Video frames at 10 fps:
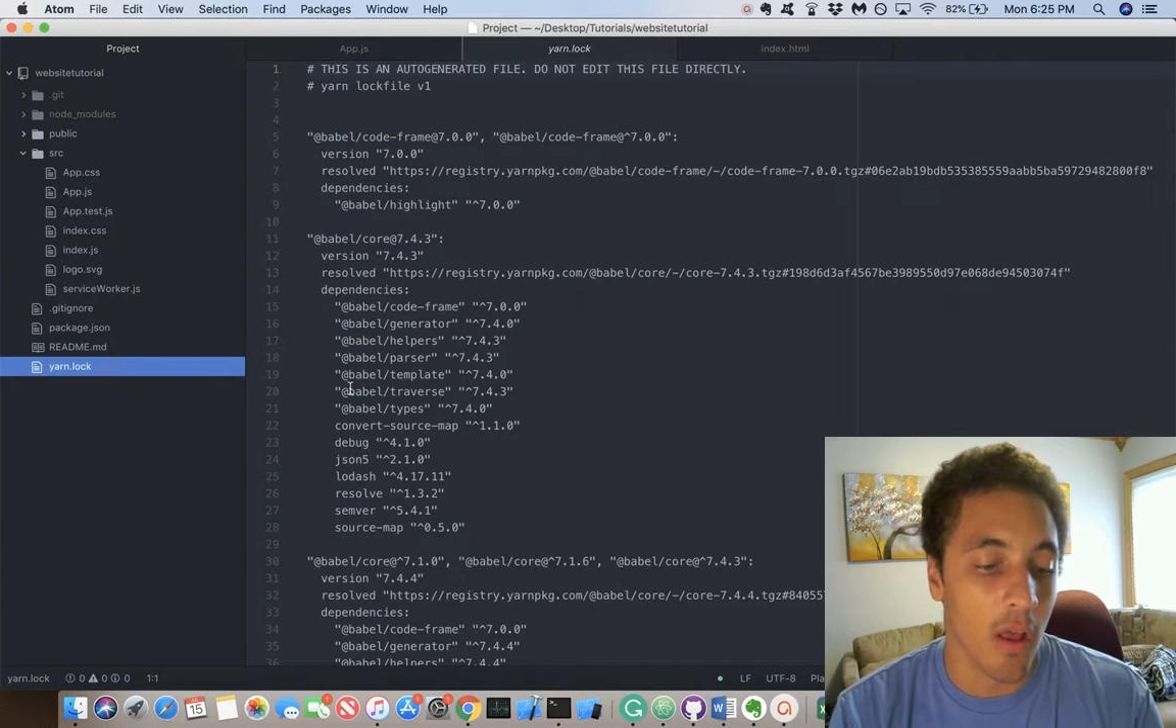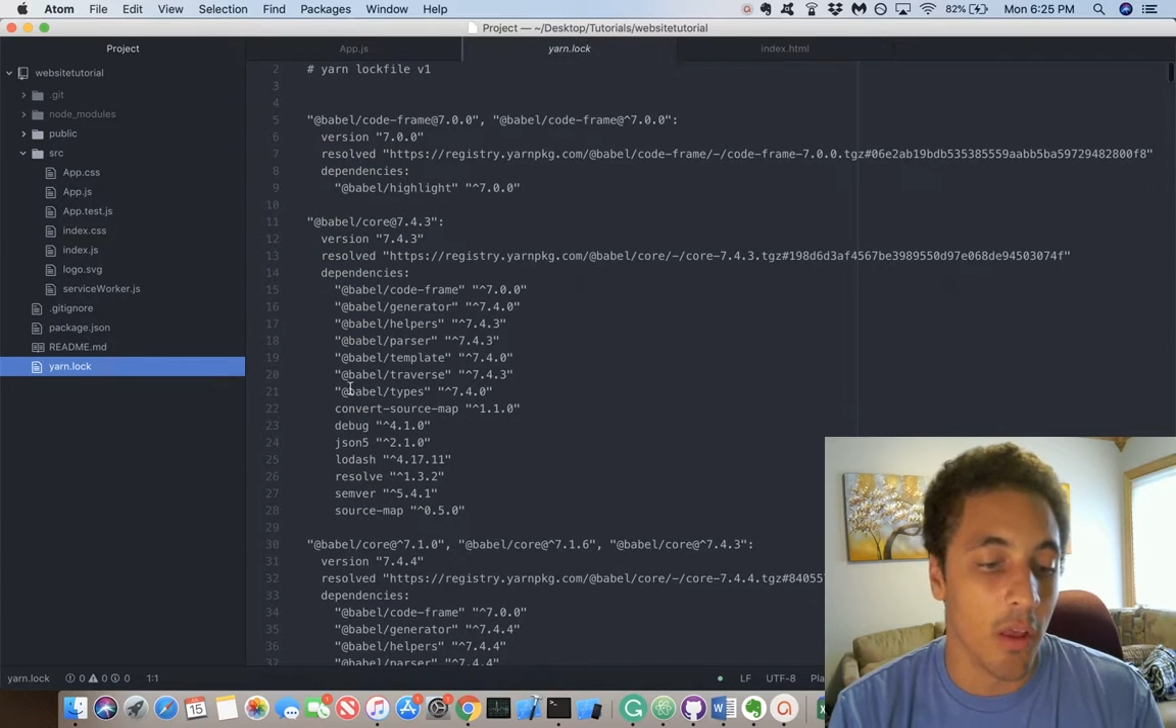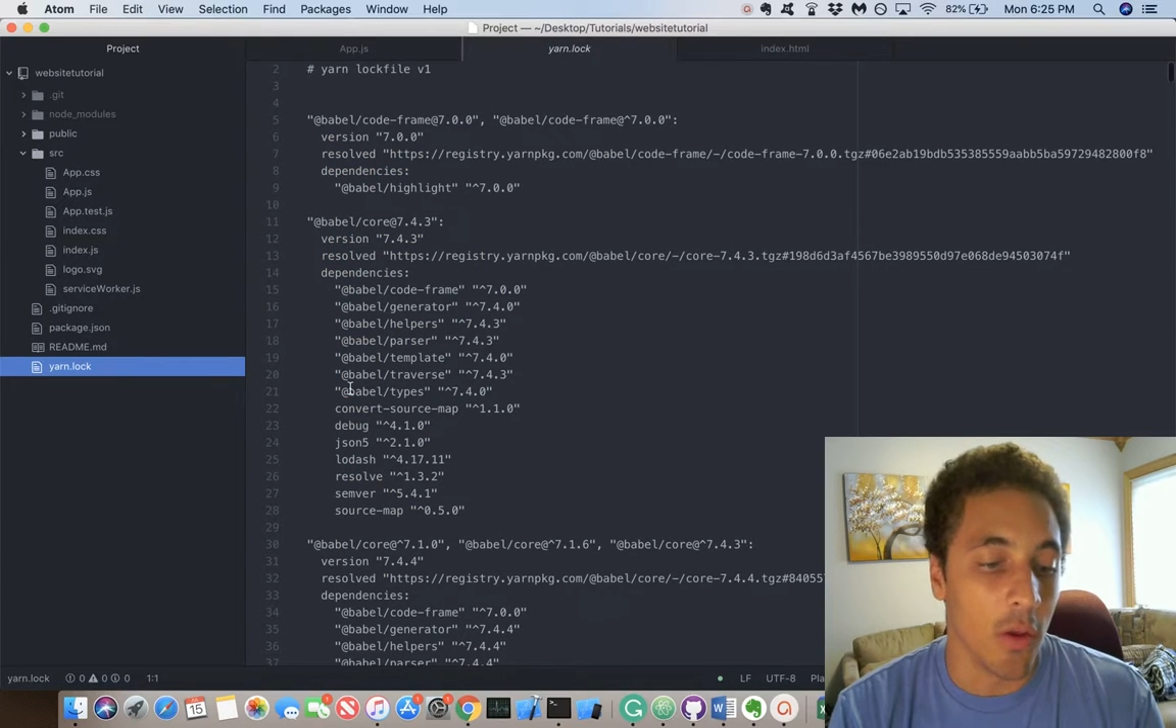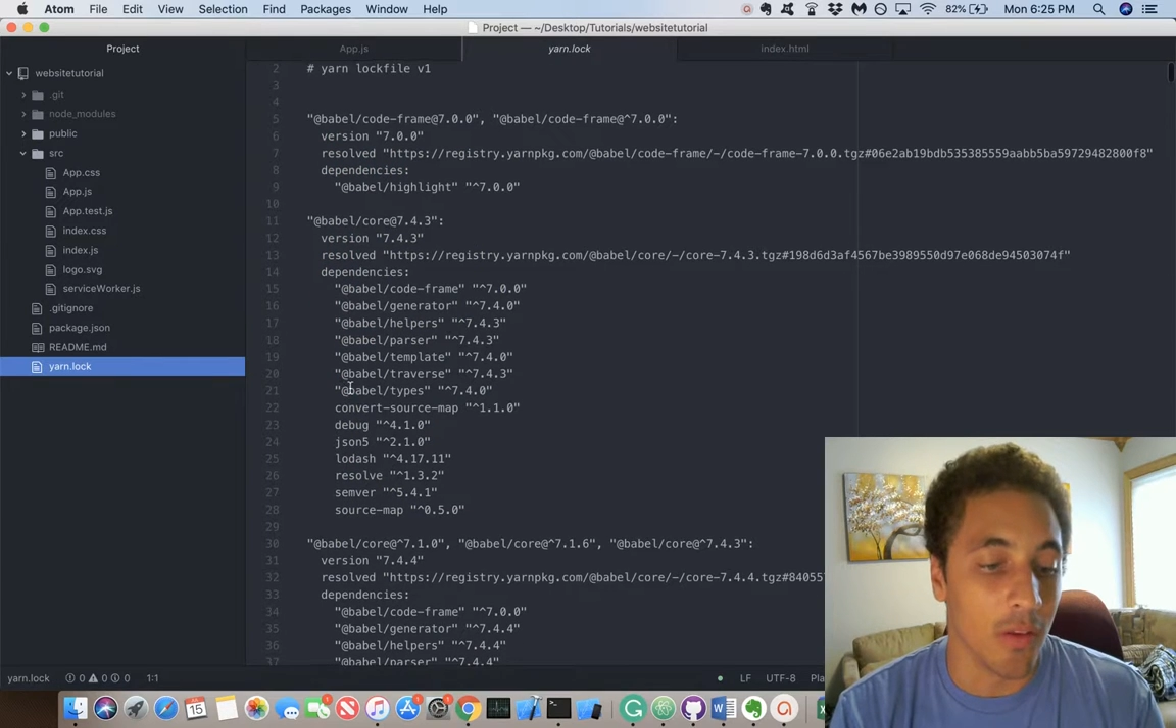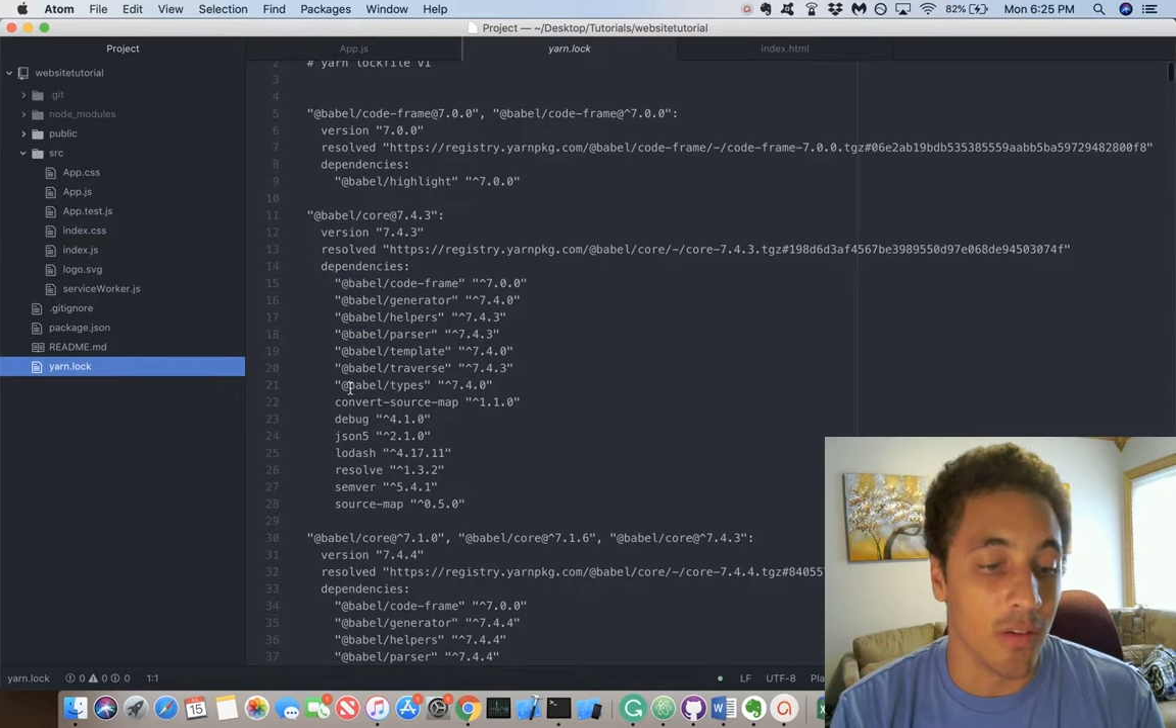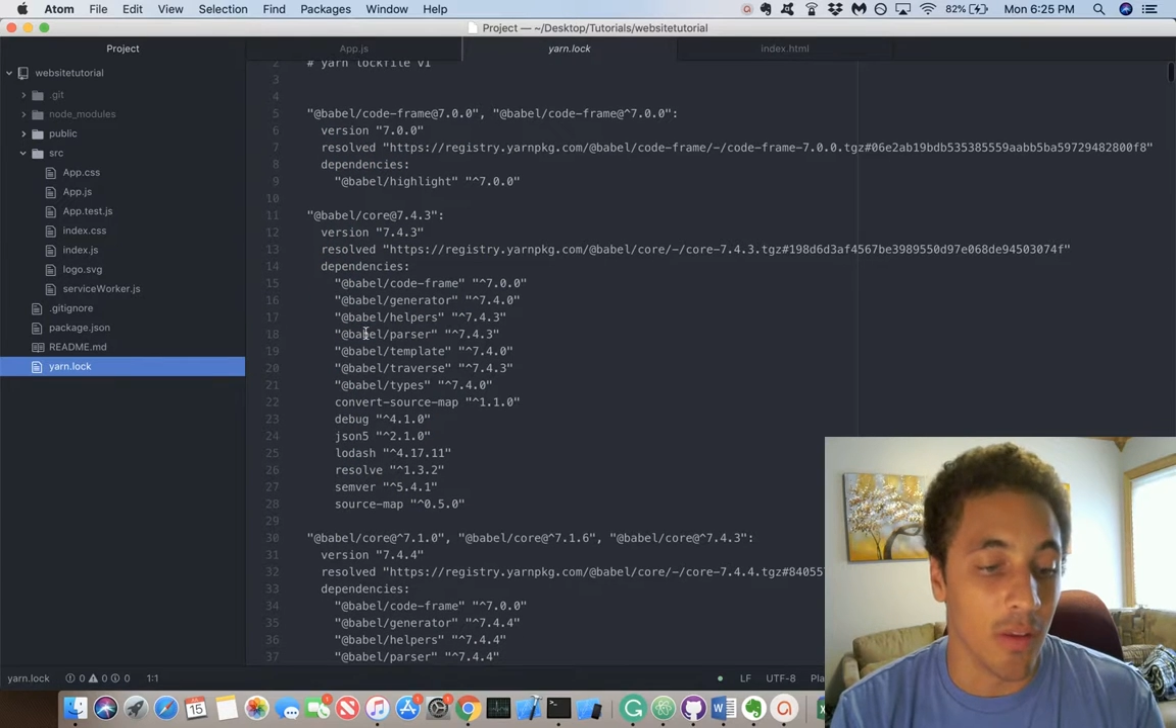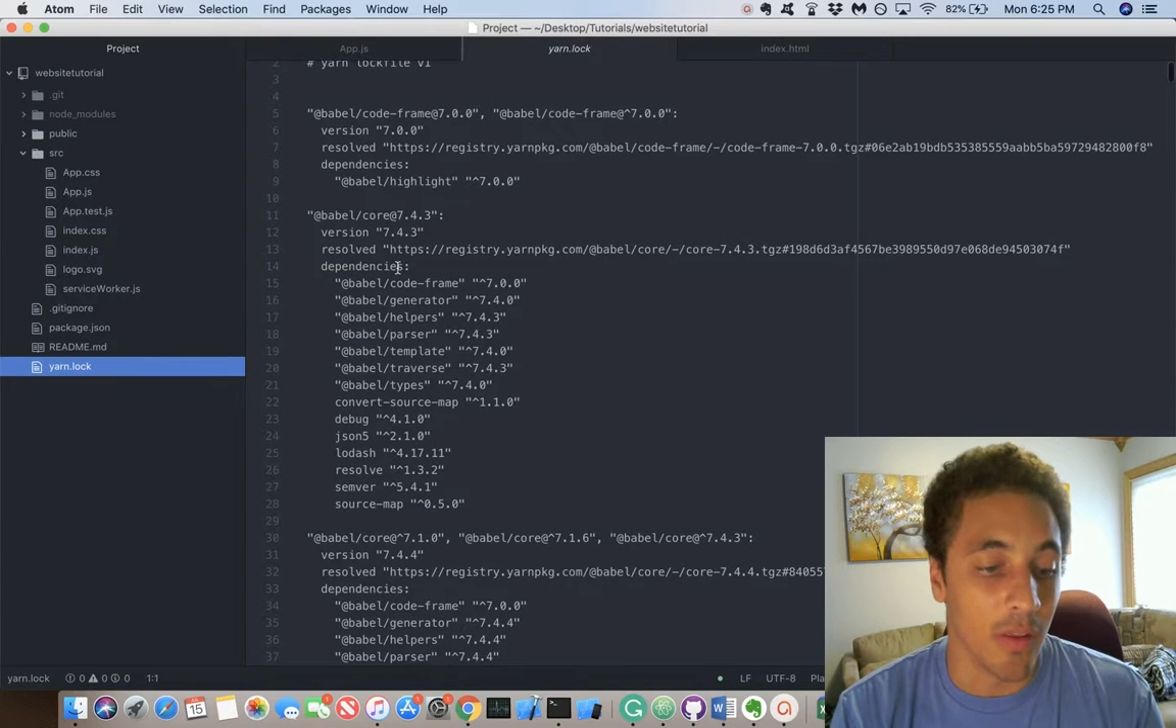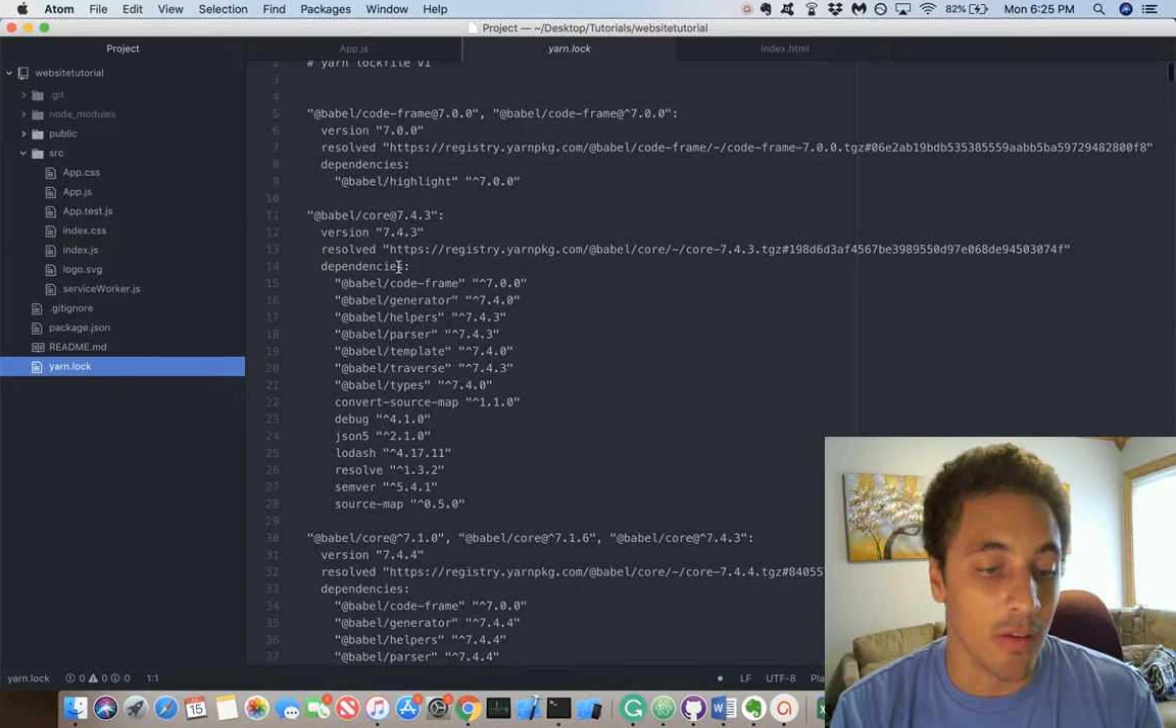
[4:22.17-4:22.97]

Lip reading: you can see these